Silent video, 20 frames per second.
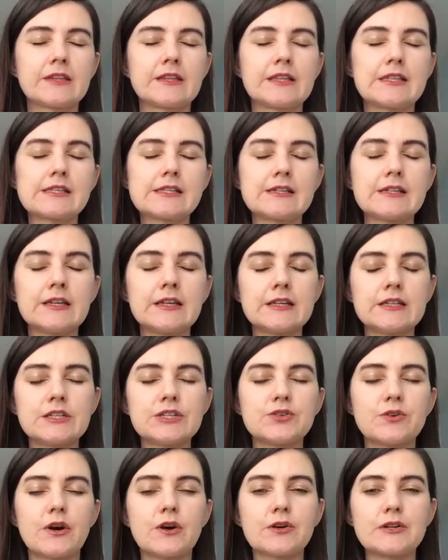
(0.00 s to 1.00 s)
it's linking
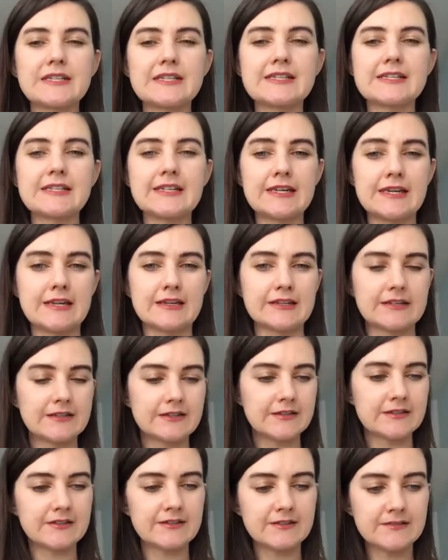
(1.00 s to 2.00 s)
to our
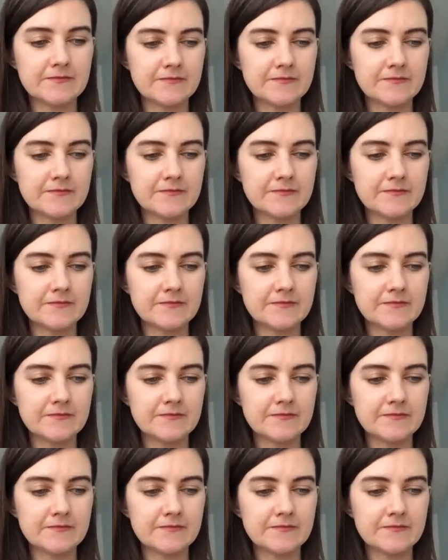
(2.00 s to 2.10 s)
skin